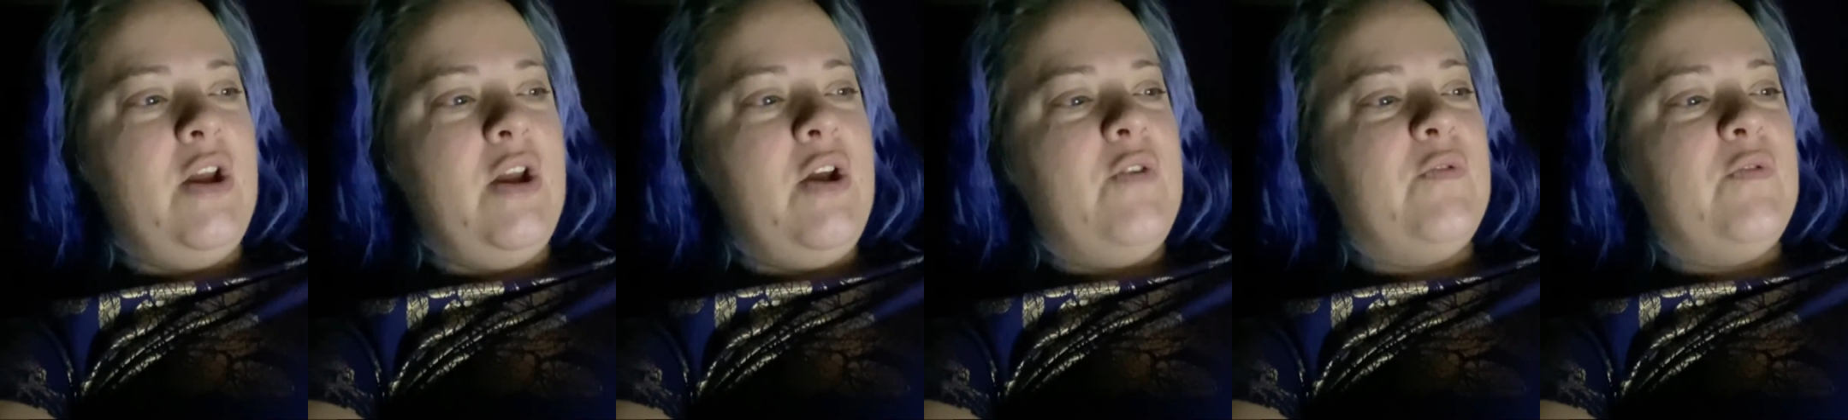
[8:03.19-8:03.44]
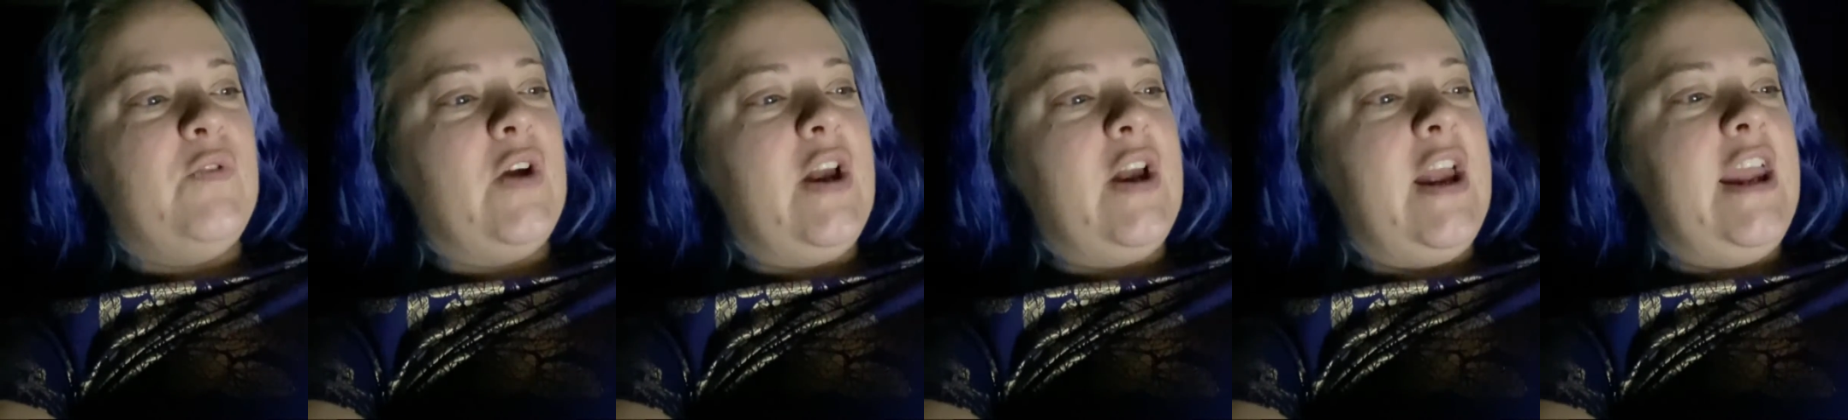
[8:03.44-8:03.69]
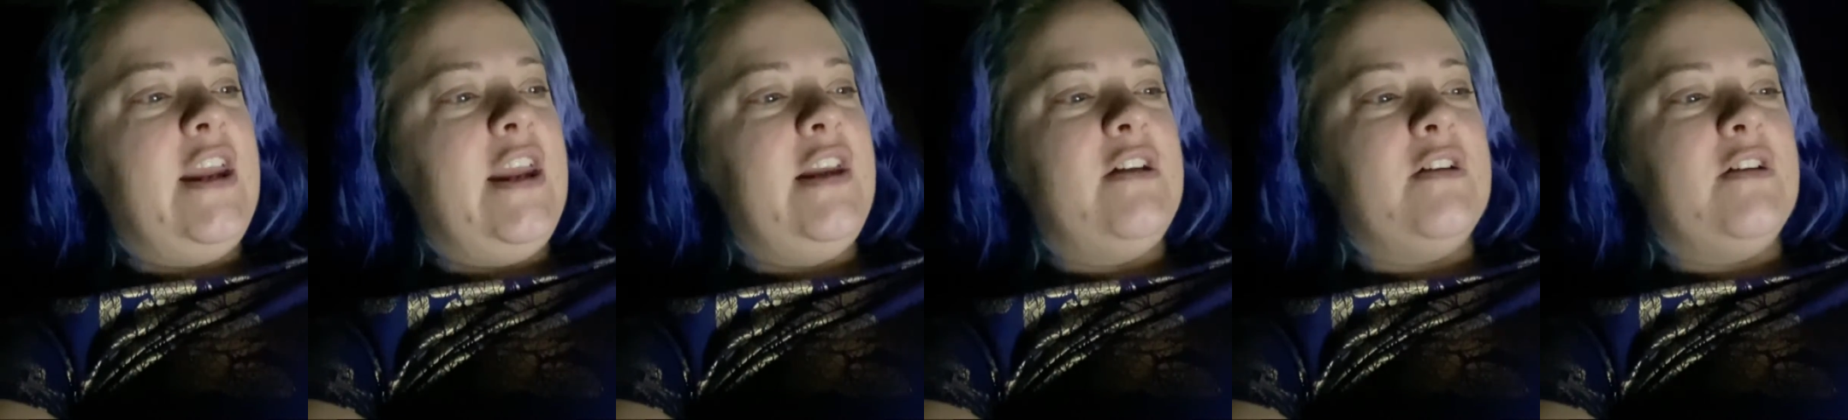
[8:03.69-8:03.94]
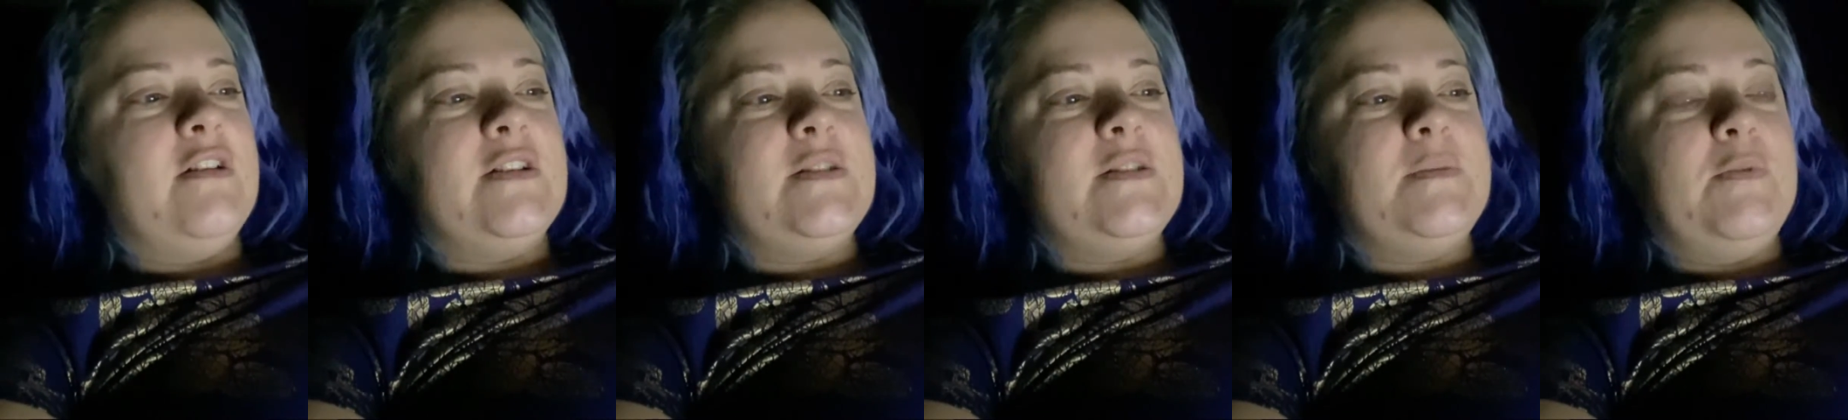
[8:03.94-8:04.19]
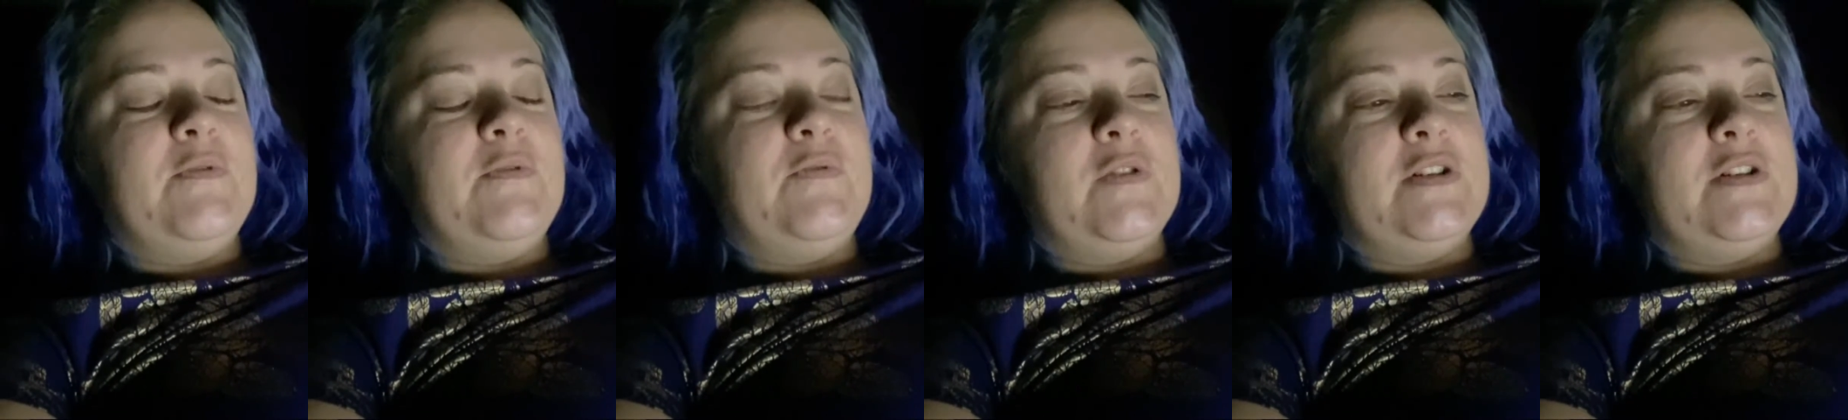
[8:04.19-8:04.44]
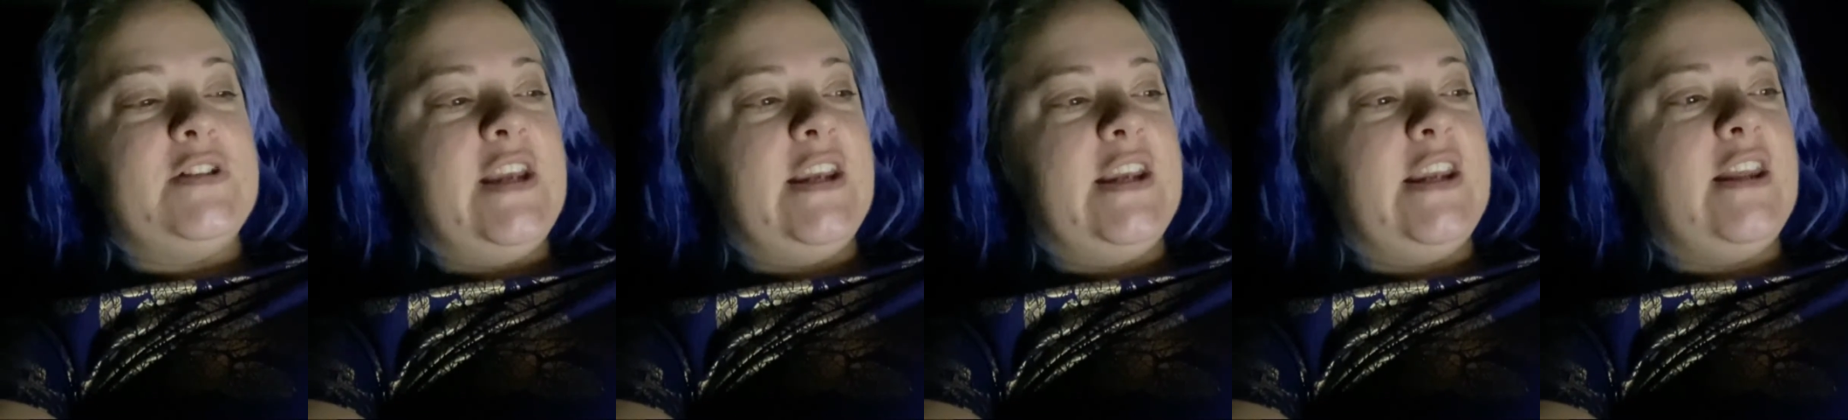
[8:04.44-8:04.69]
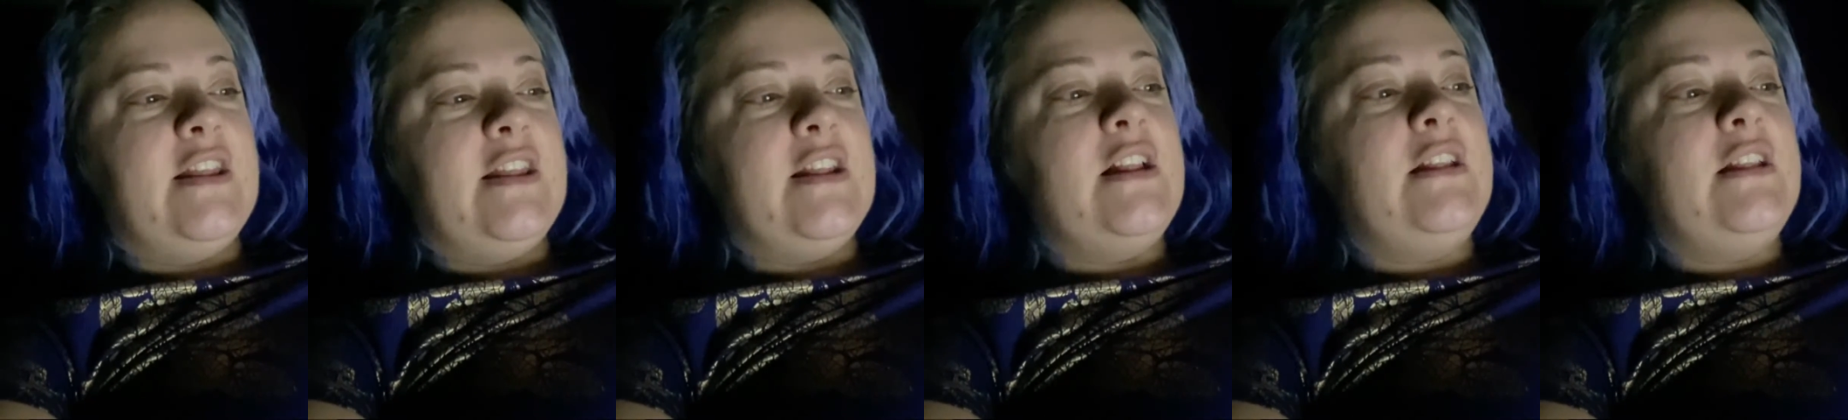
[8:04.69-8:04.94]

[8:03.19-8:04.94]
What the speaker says: for 8 years before taking the